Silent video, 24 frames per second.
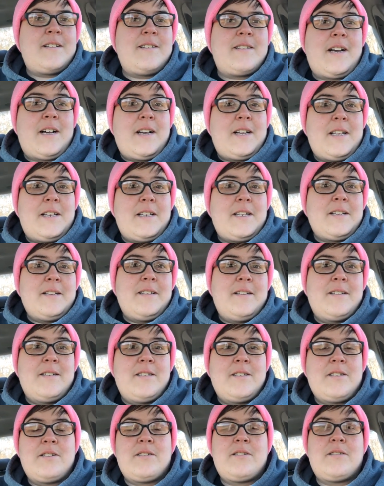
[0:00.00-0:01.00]
done,
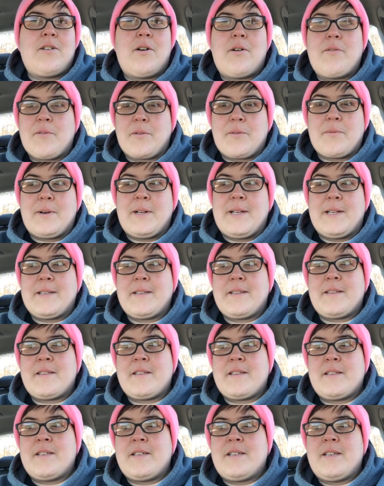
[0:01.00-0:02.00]
over
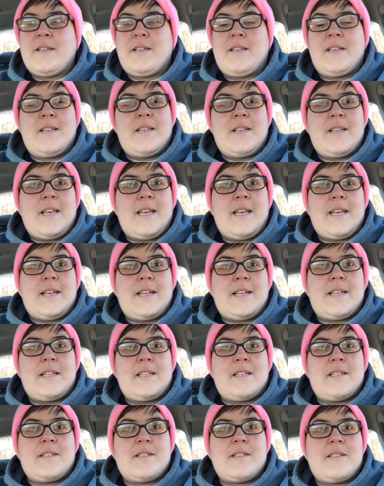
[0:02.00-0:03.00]
with,
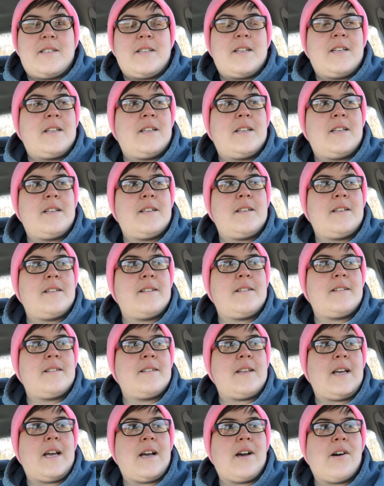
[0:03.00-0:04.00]
and
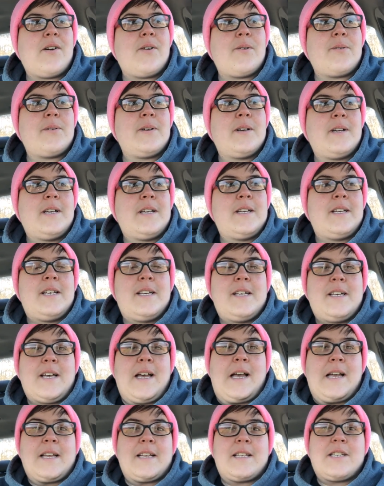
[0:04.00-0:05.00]
now
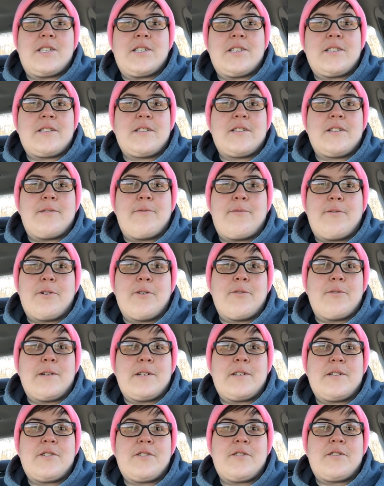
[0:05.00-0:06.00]
I can just look
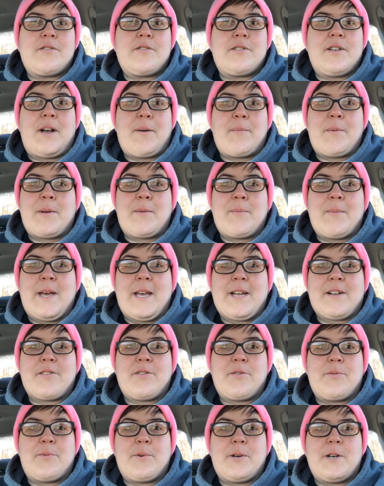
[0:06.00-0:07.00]
forward to coming
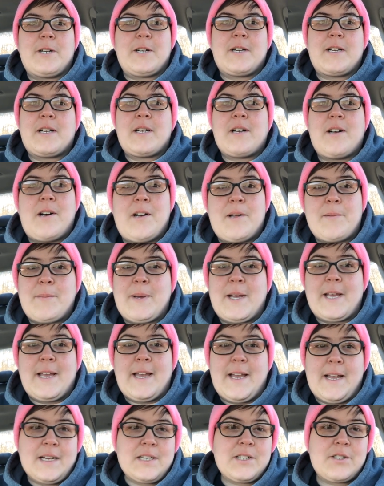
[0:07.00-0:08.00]
back to work on
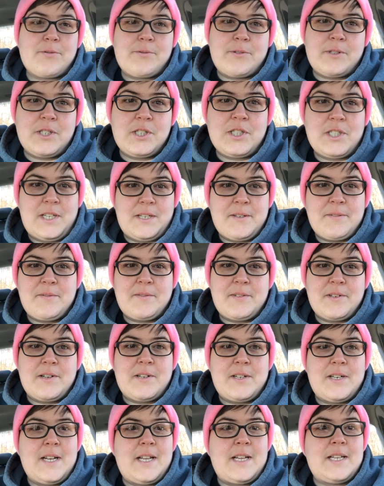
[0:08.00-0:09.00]
my actual shift,
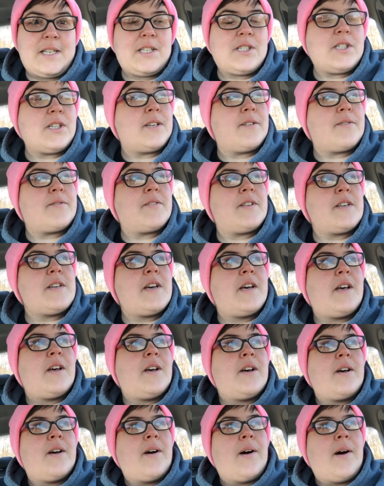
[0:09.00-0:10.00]
on night shift,
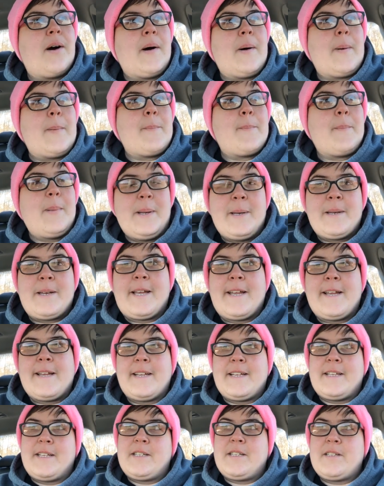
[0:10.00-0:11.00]
on
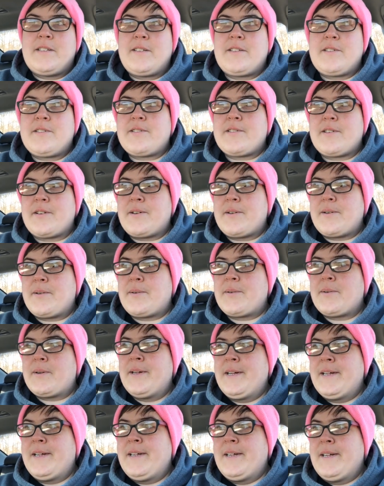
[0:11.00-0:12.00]
Monday.
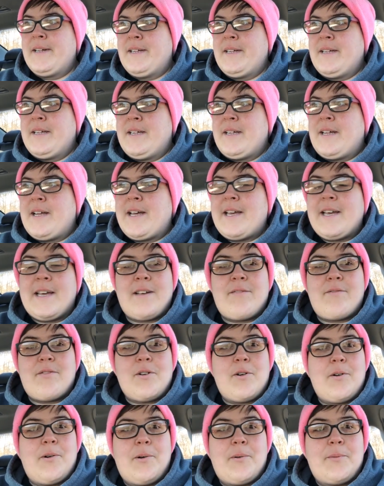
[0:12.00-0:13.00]
So I
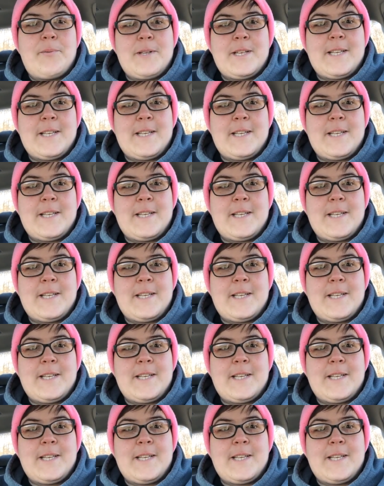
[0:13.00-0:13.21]
have the whole